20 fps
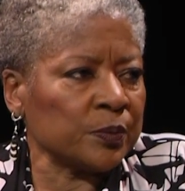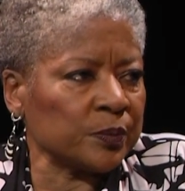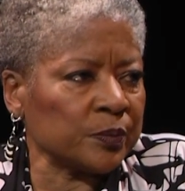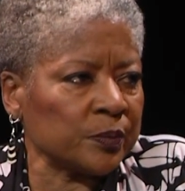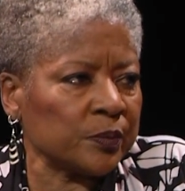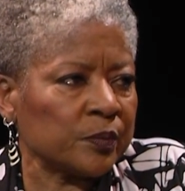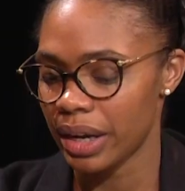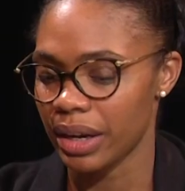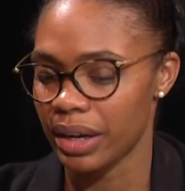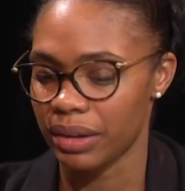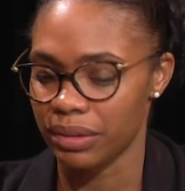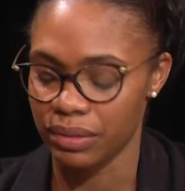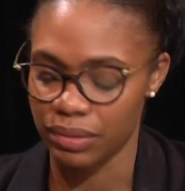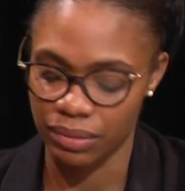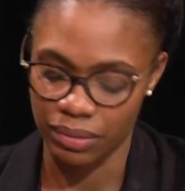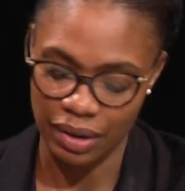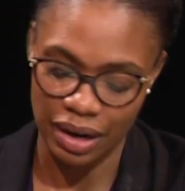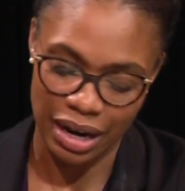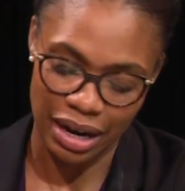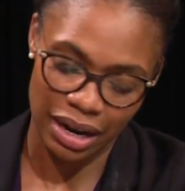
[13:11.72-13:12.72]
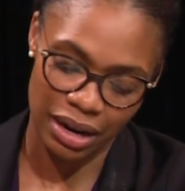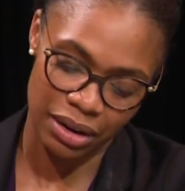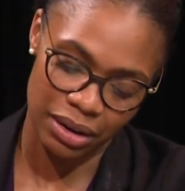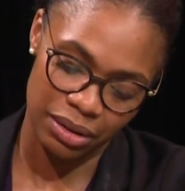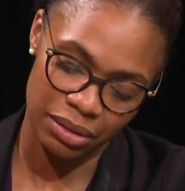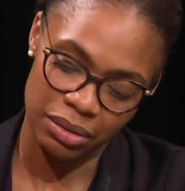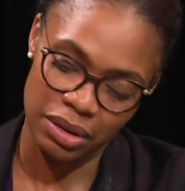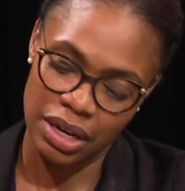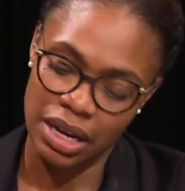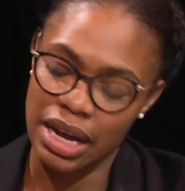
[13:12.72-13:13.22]
Okay.
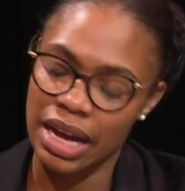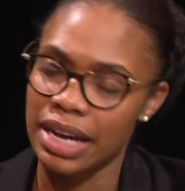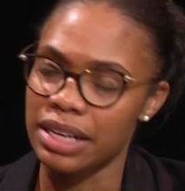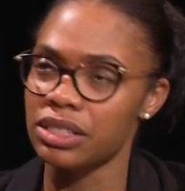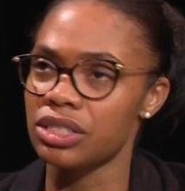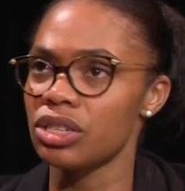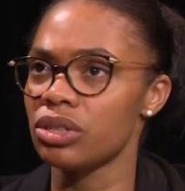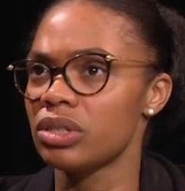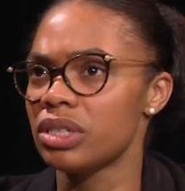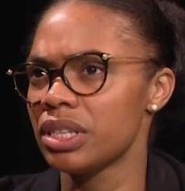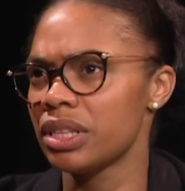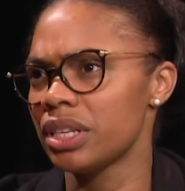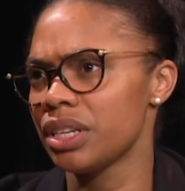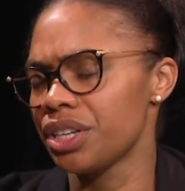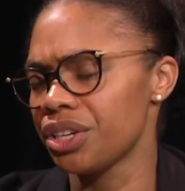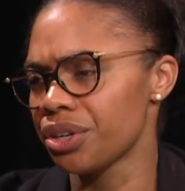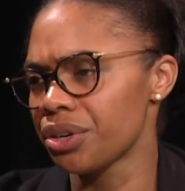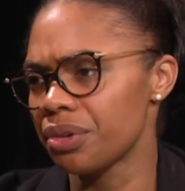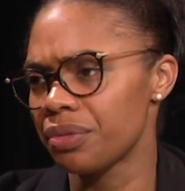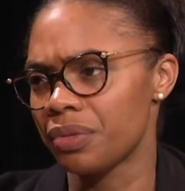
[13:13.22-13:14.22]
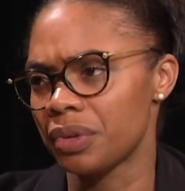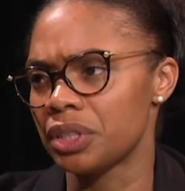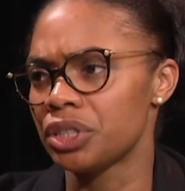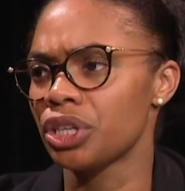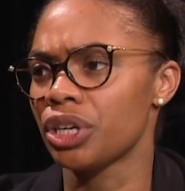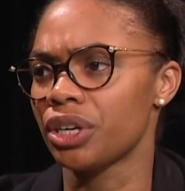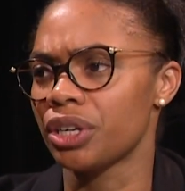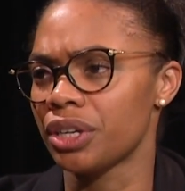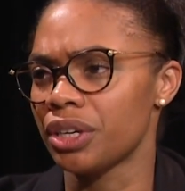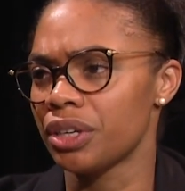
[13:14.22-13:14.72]
Wow. And so did the year of
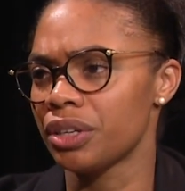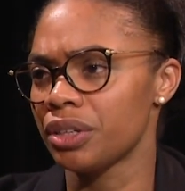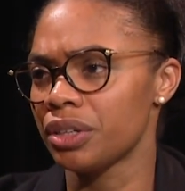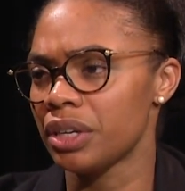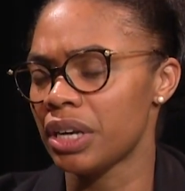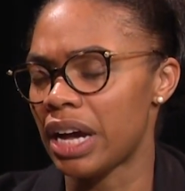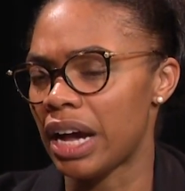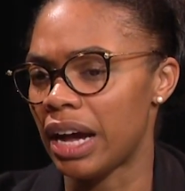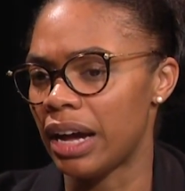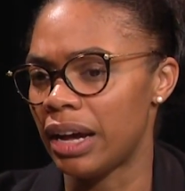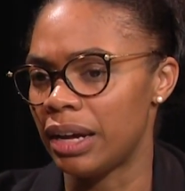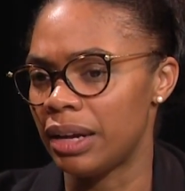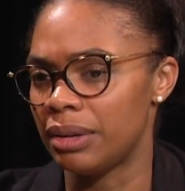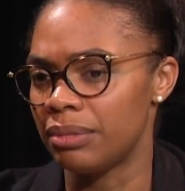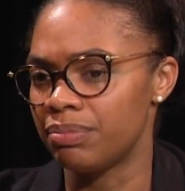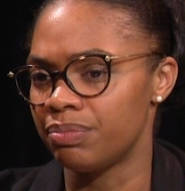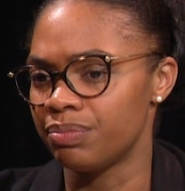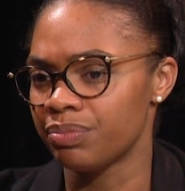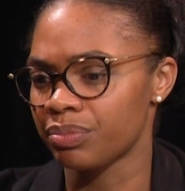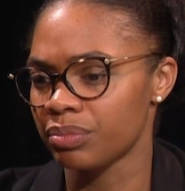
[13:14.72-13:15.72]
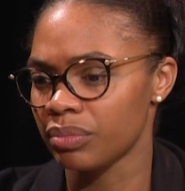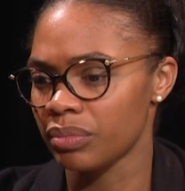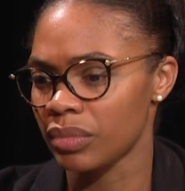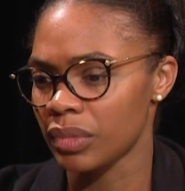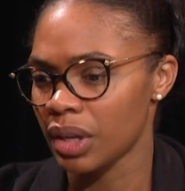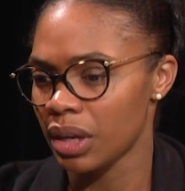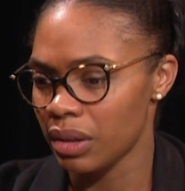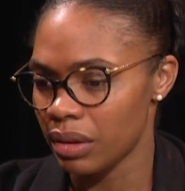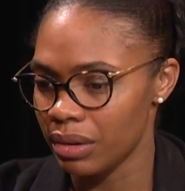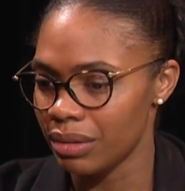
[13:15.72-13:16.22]
return,
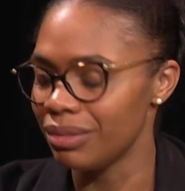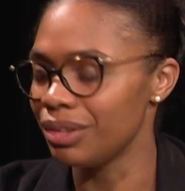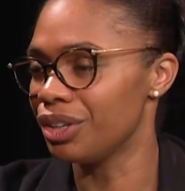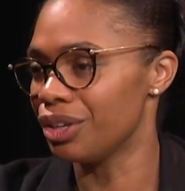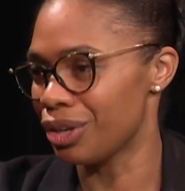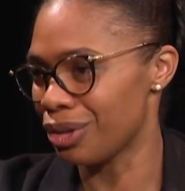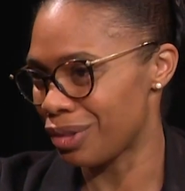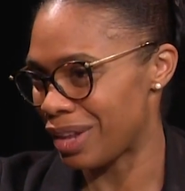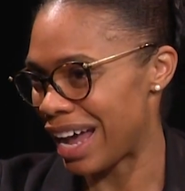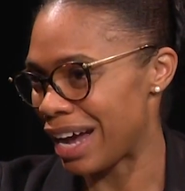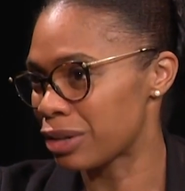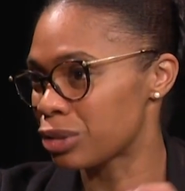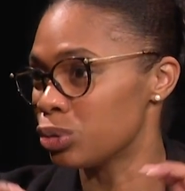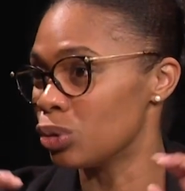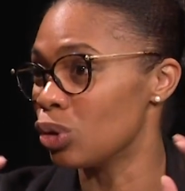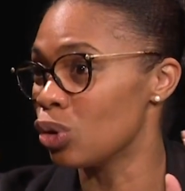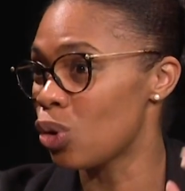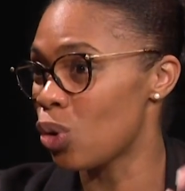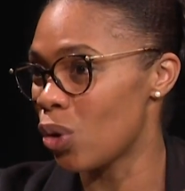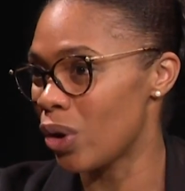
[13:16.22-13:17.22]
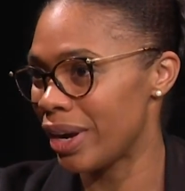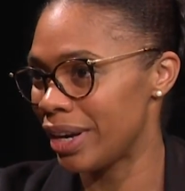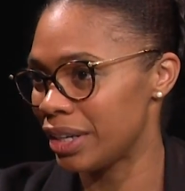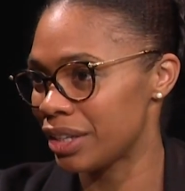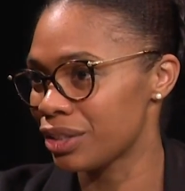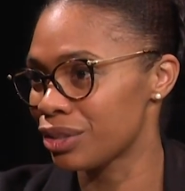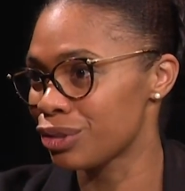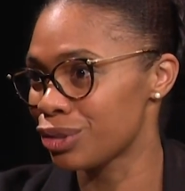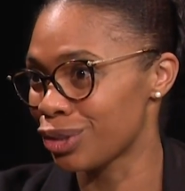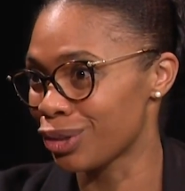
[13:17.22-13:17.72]
you know, the actual coined
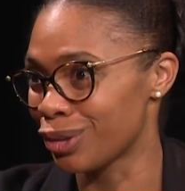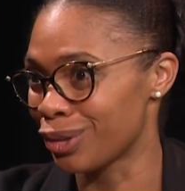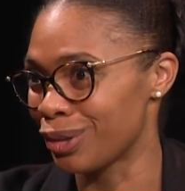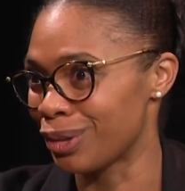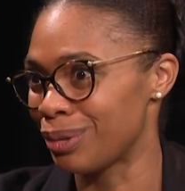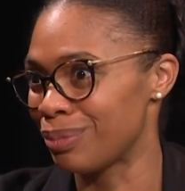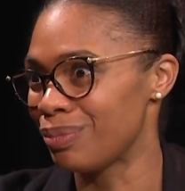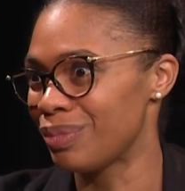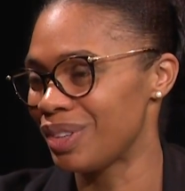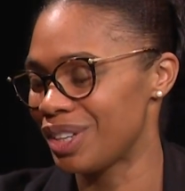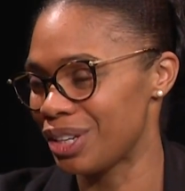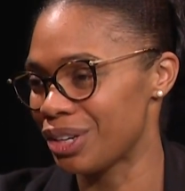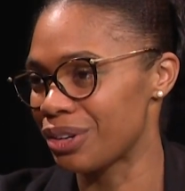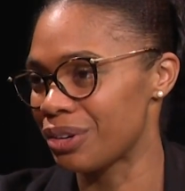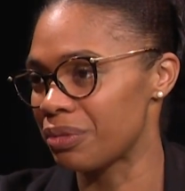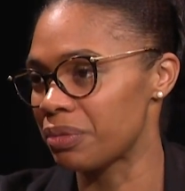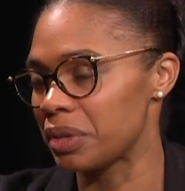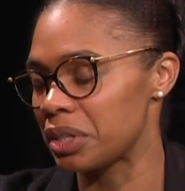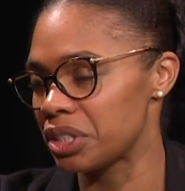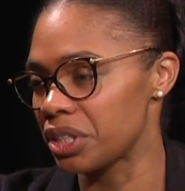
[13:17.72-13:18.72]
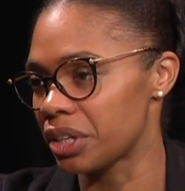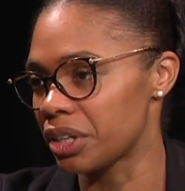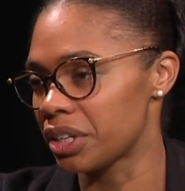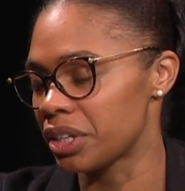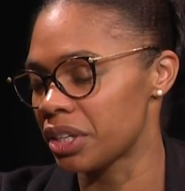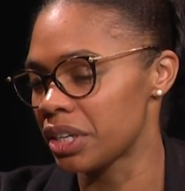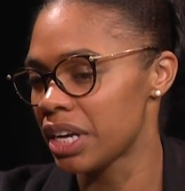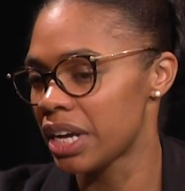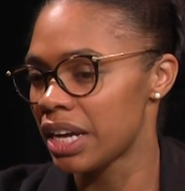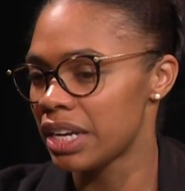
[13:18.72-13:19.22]
term, year of
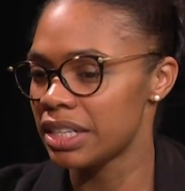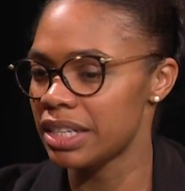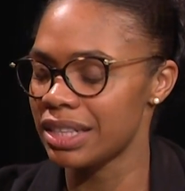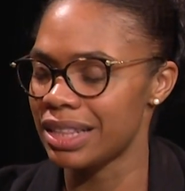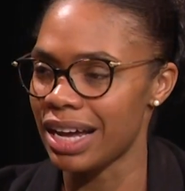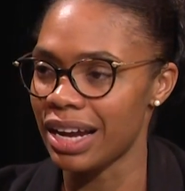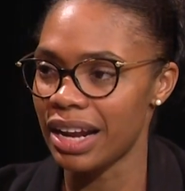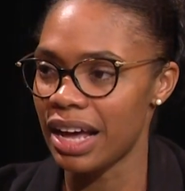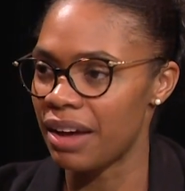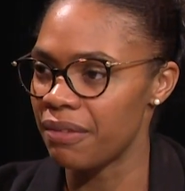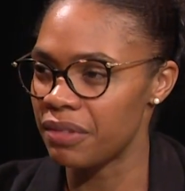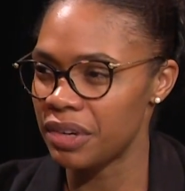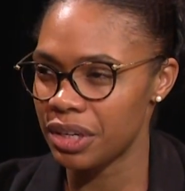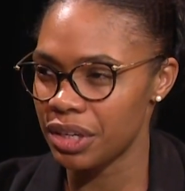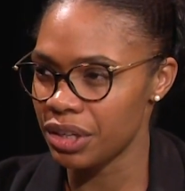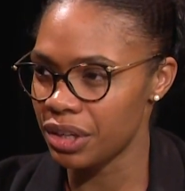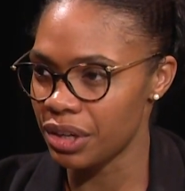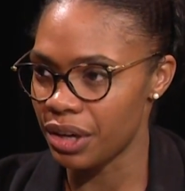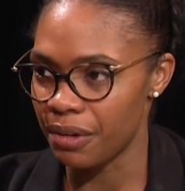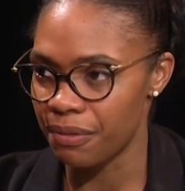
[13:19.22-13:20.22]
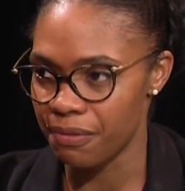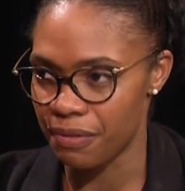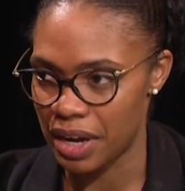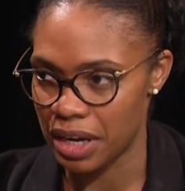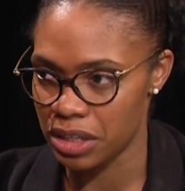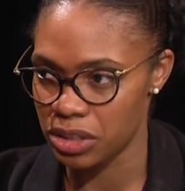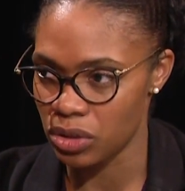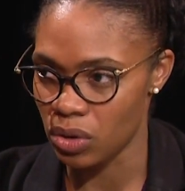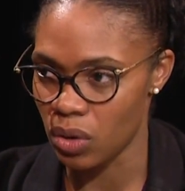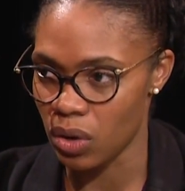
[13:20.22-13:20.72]
return, did that have any
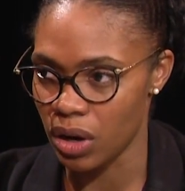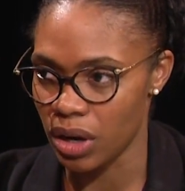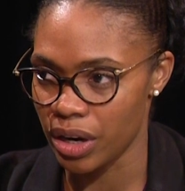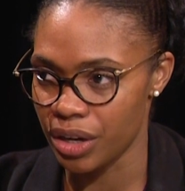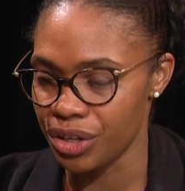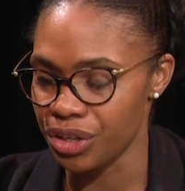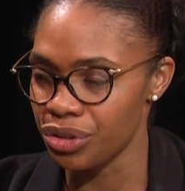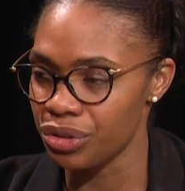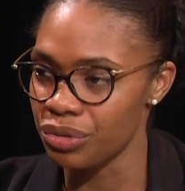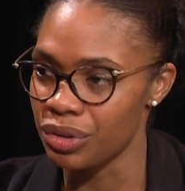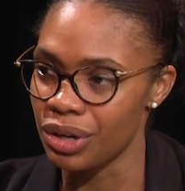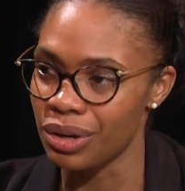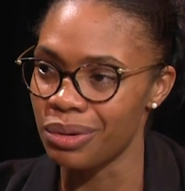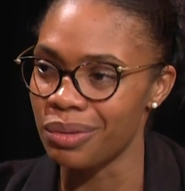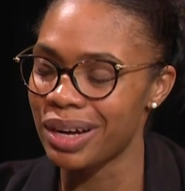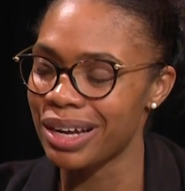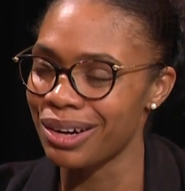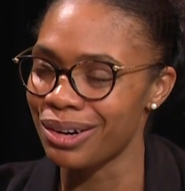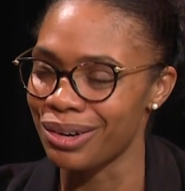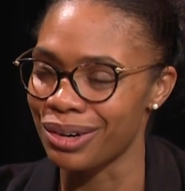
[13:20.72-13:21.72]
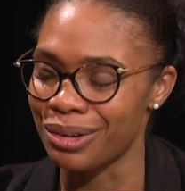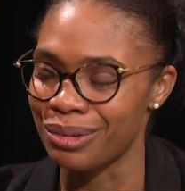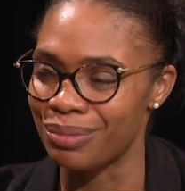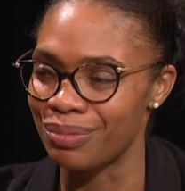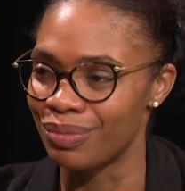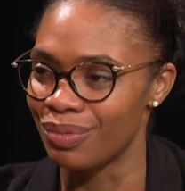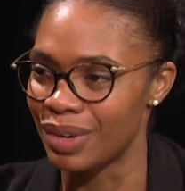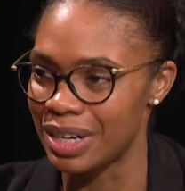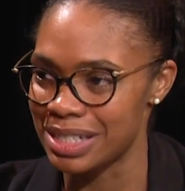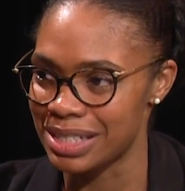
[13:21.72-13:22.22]
effect on you going, or
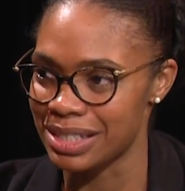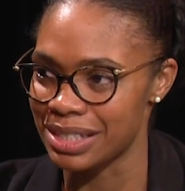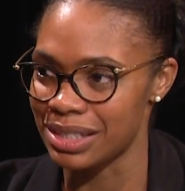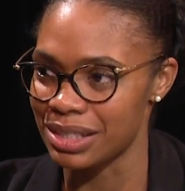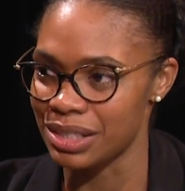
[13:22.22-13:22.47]
was